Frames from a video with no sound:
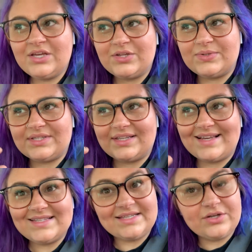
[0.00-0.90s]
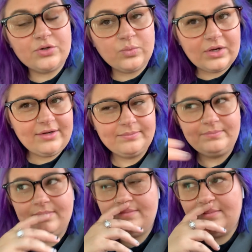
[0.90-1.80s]
using like cedarwood
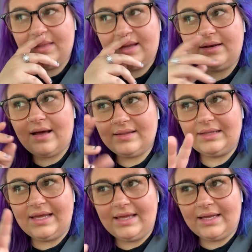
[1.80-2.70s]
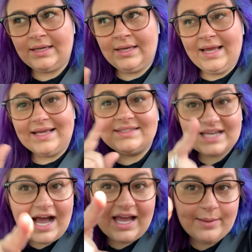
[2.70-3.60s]
and not like in
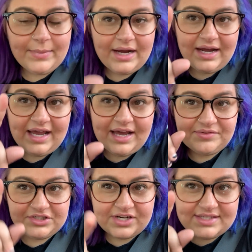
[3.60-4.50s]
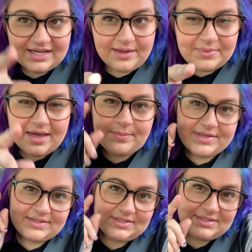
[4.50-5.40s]
thyme. I haven't tried thyme yet,
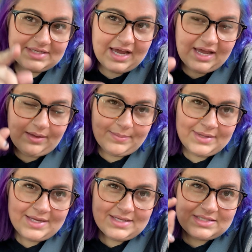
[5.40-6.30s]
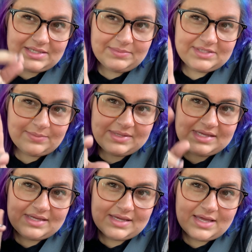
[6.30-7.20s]
but thyme seems to
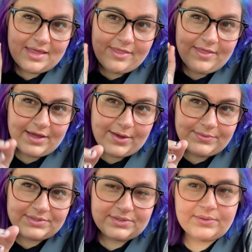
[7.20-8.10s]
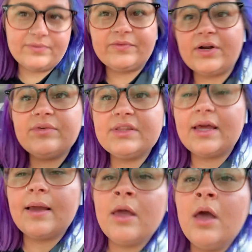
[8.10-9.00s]
be the go-to for everything.